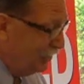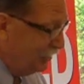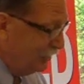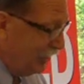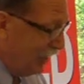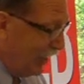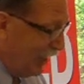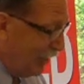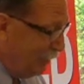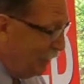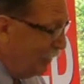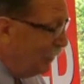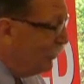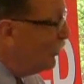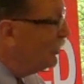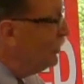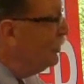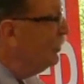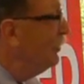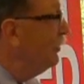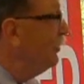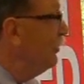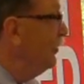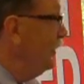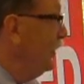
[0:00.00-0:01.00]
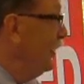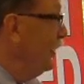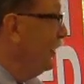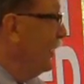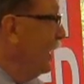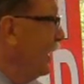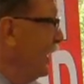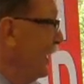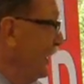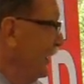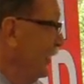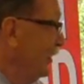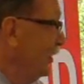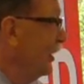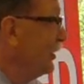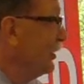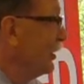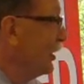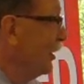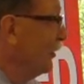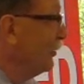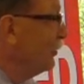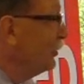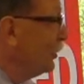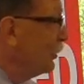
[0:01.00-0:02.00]
Stop me when you feel like it's
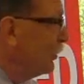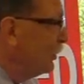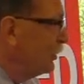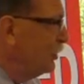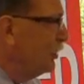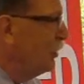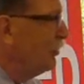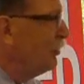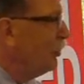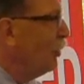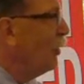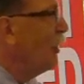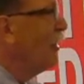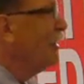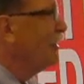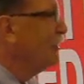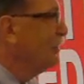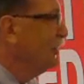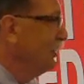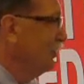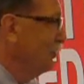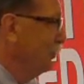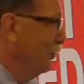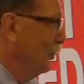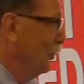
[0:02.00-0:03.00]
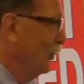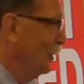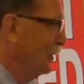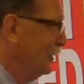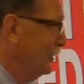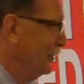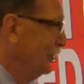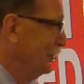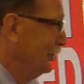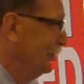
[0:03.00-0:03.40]
uncomfortable, you've lost support.